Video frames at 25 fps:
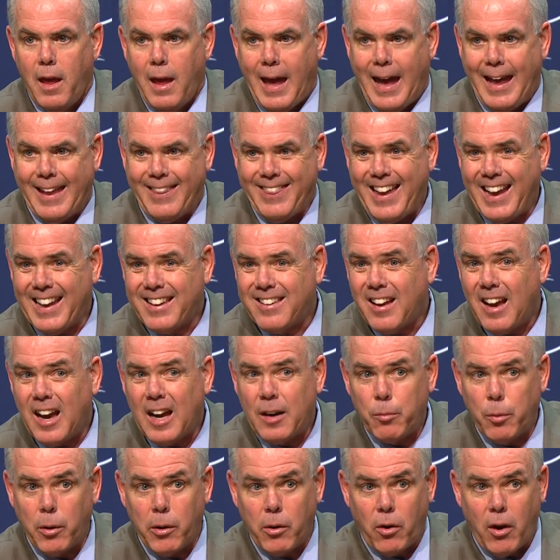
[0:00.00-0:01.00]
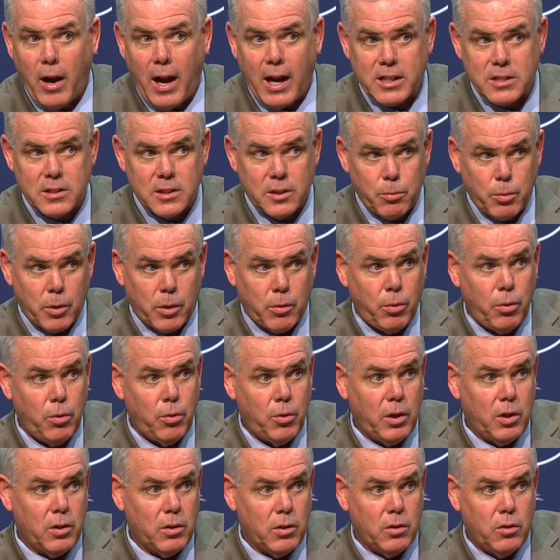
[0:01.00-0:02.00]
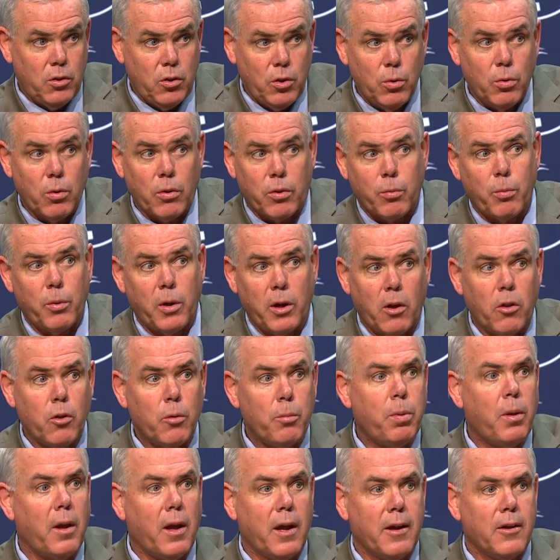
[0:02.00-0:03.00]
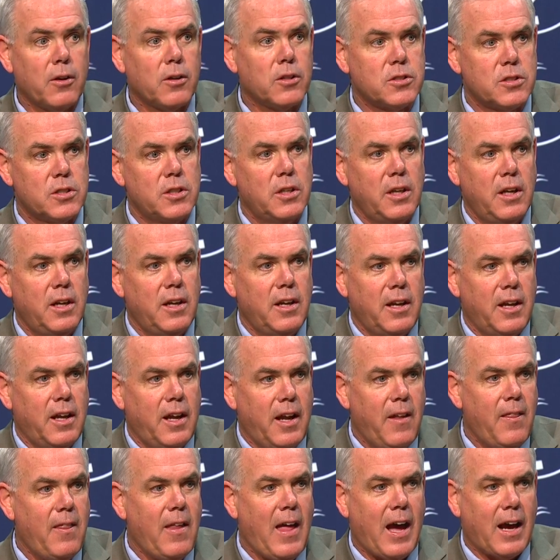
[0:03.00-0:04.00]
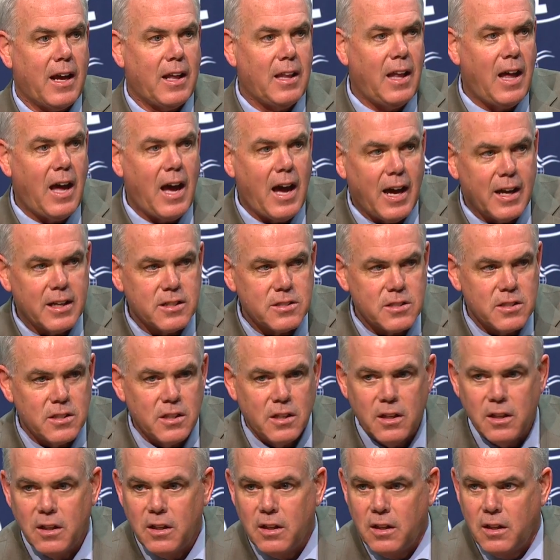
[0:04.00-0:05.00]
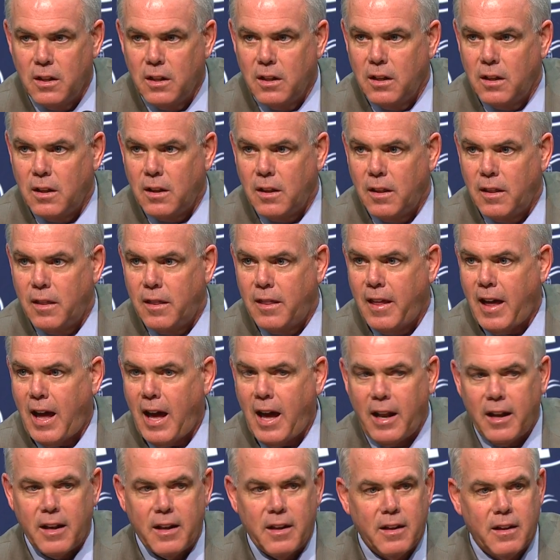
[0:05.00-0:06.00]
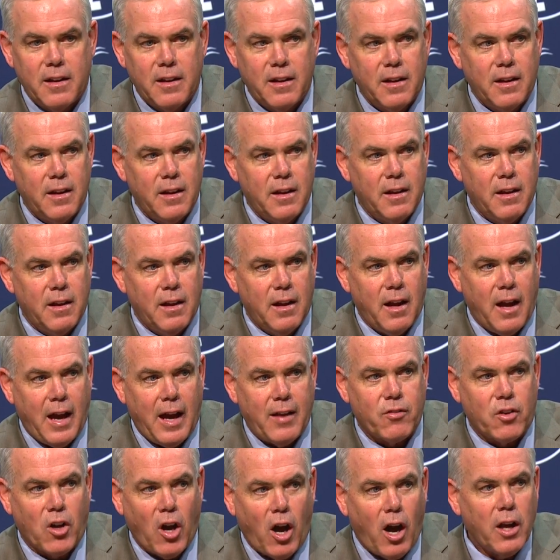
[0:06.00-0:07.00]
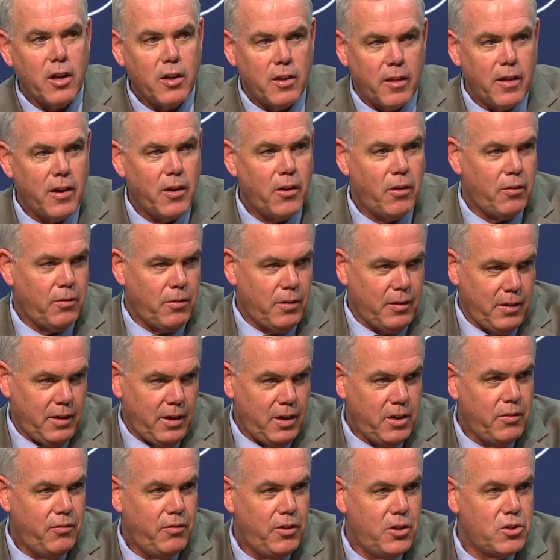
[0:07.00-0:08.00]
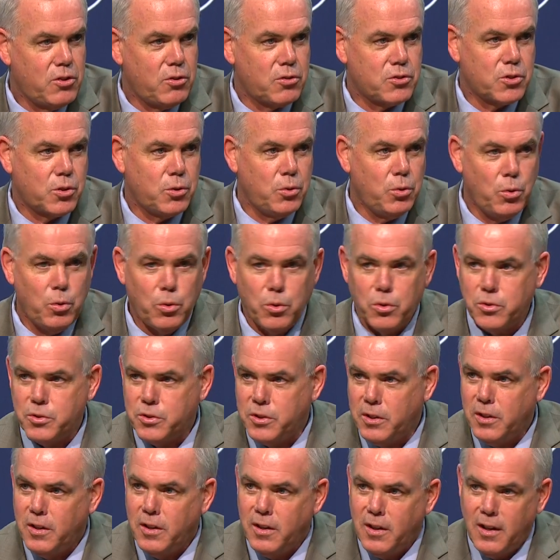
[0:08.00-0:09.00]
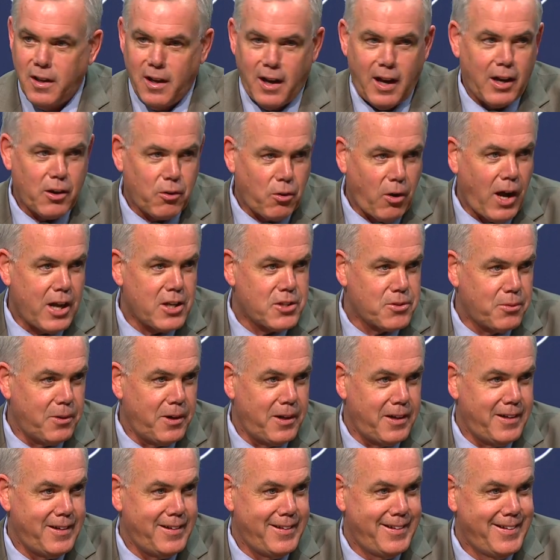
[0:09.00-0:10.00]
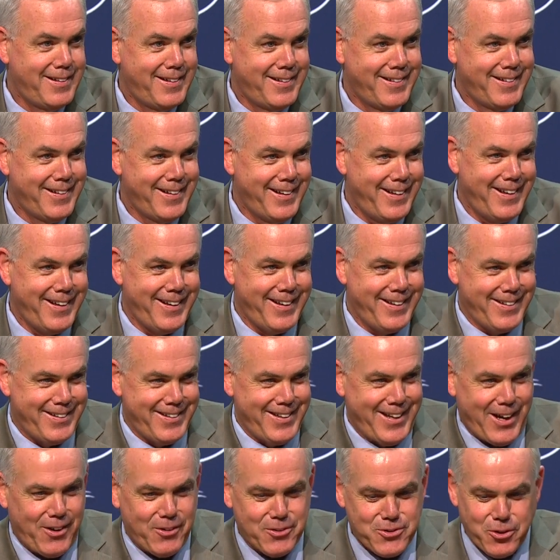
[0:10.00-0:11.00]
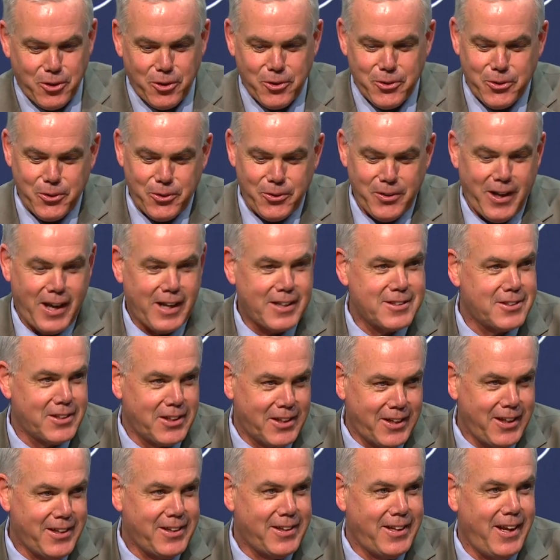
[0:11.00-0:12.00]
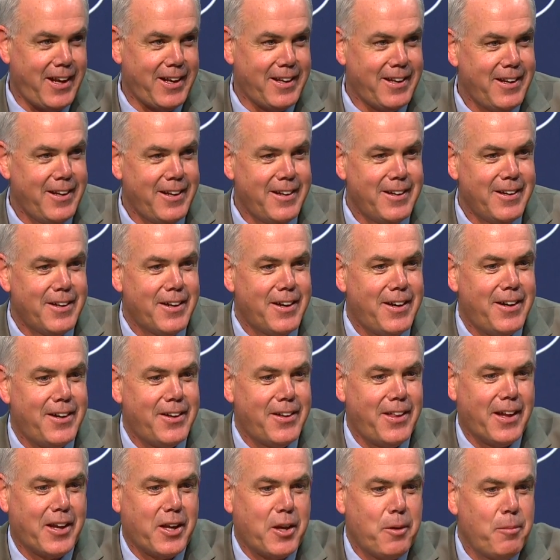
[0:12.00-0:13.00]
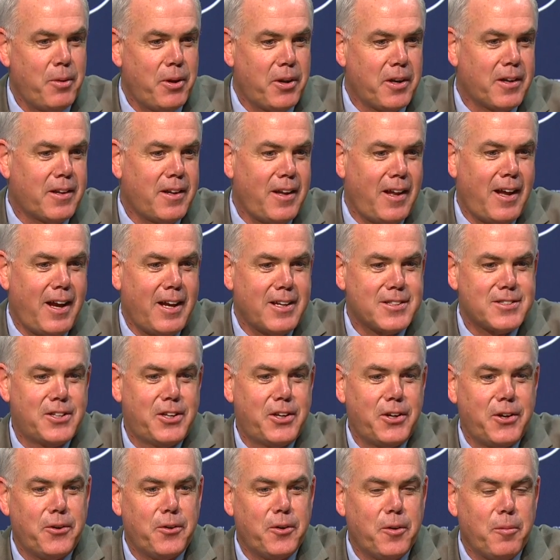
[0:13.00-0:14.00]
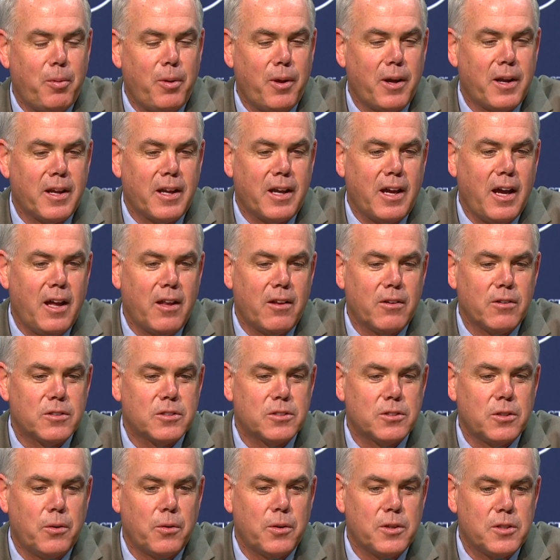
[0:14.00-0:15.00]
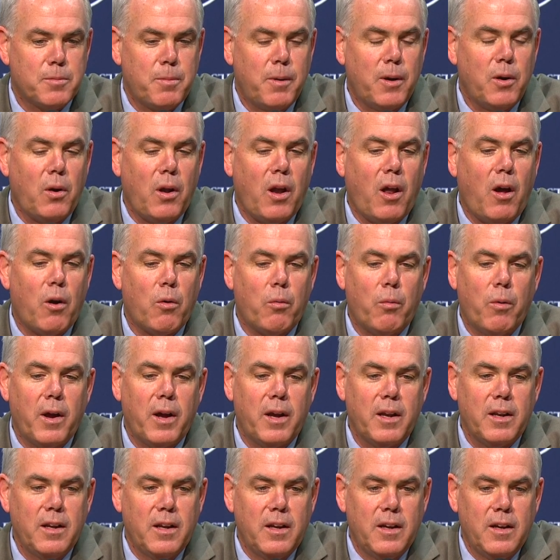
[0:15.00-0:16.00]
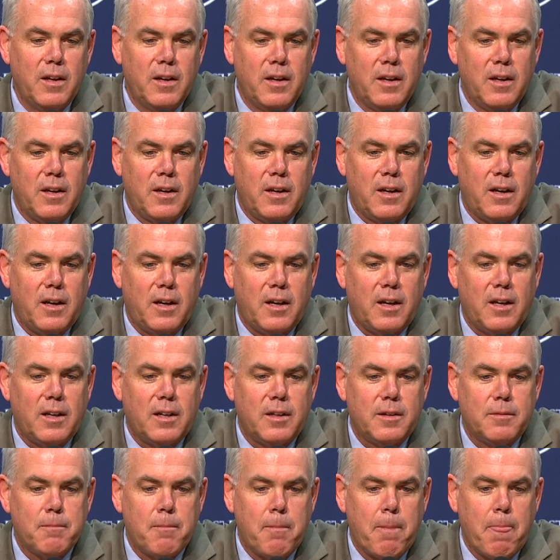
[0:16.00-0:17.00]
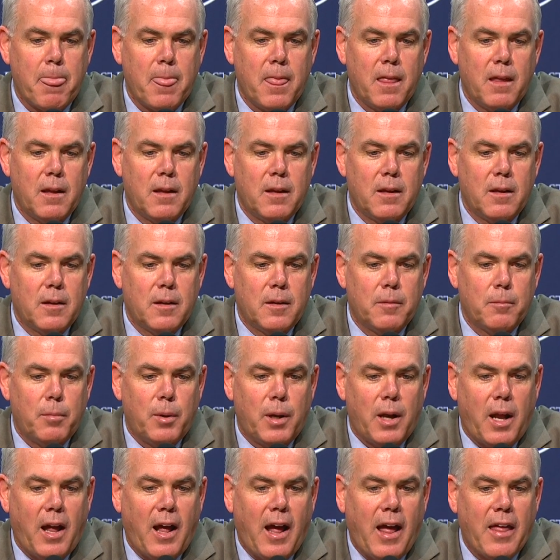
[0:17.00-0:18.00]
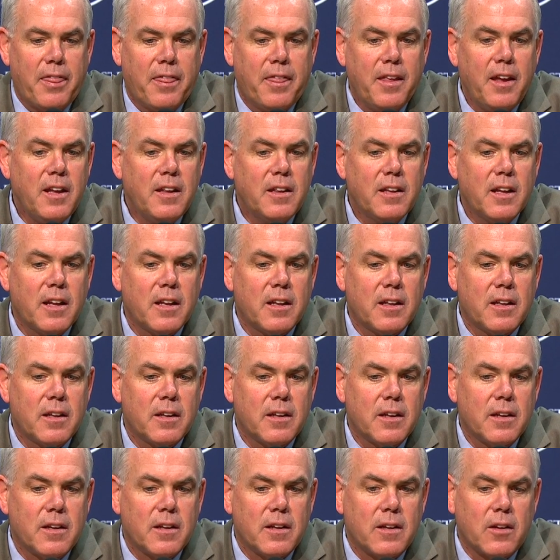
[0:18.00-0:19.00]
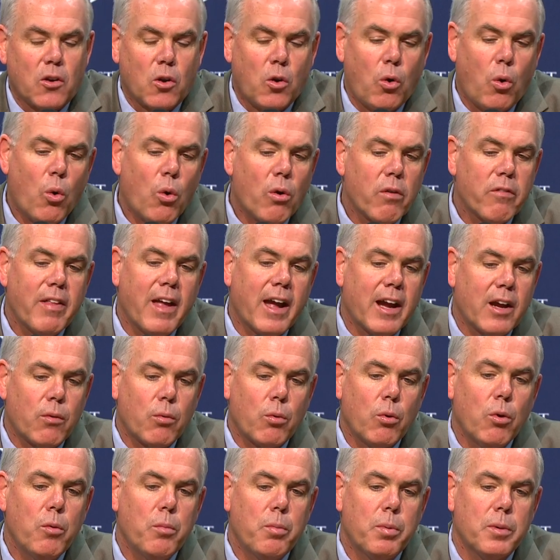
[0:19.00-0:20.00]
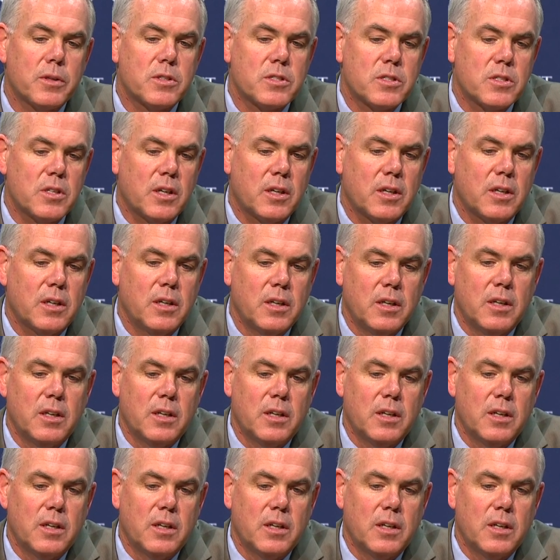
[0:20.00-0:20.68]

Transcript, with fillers: at that time we were actually recruiting two or three other players in that class that have gone to their individual schools and graduated, and now it's our turn to actually get that uh, that committed class here to play together. So it's been a long wait. Um, but I, I think that uh, the core of that group is uh,